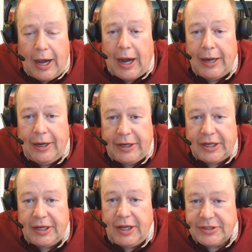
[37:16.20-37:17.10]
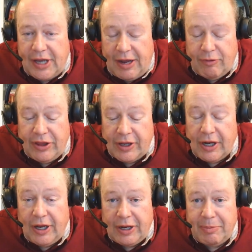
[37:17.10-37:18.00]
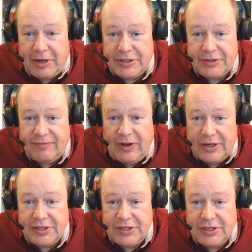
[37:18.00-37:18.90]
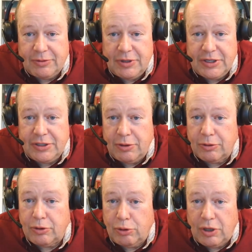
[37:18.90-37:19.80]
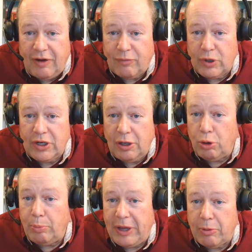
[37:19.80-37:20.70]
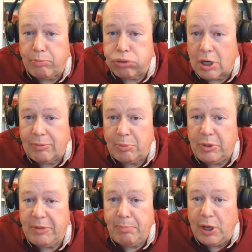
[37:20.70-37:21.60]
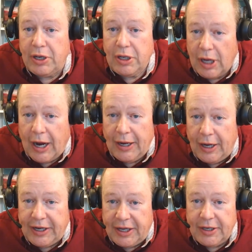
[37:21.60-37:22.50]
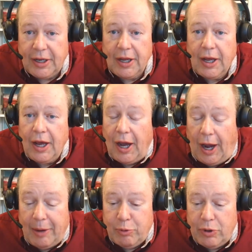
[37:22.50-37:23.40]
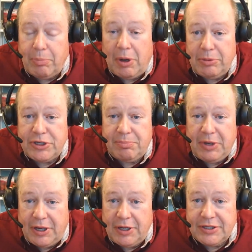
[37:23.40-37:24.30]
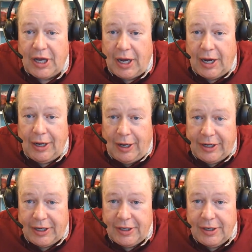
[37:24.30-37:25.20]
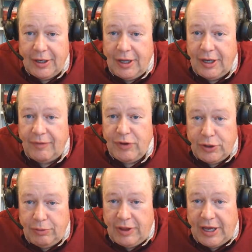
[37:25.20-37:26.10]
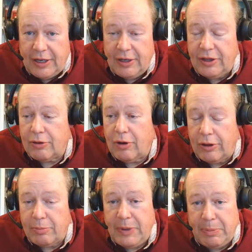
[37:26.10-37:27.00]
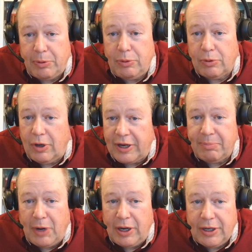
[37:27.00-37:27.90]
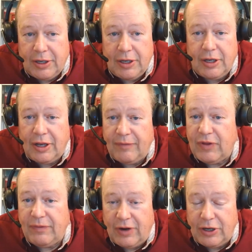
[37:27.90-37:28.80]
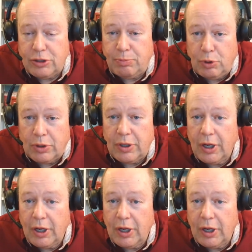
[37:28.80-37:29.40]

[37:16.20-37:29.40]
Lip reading: I like it. It's everything I like about a fantasy series. Could I have written it a little better? Probably, but I like it. I'm going to publish it because I like it. And if you do that, there are other people who are like minded. And then if they find your book,